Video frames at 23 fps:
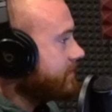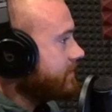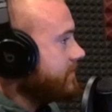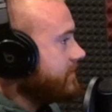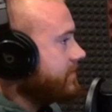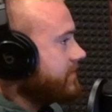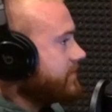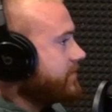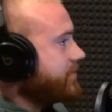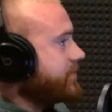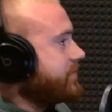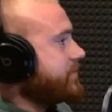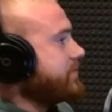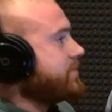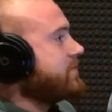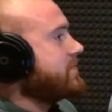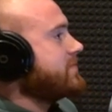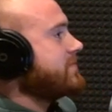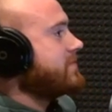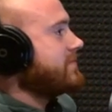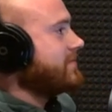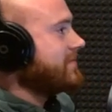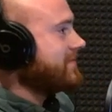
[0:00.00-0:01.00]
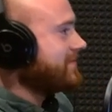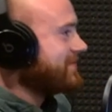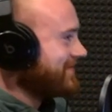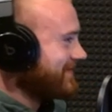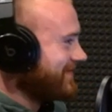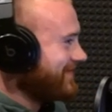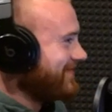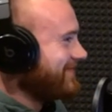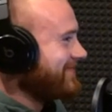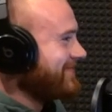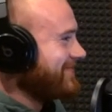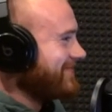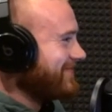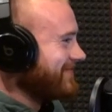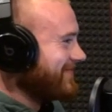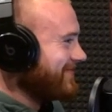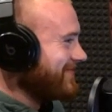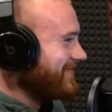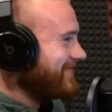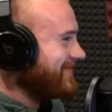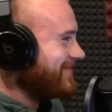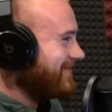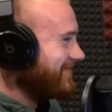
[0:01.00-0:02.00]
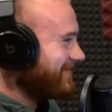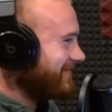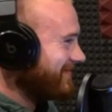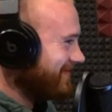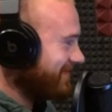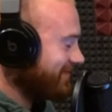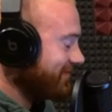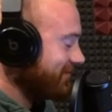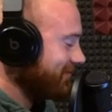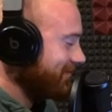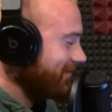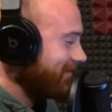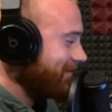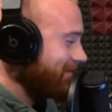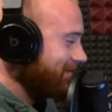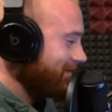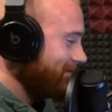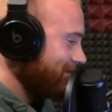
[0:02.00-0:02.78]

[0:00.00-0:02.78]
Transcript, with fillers: not in there running anything,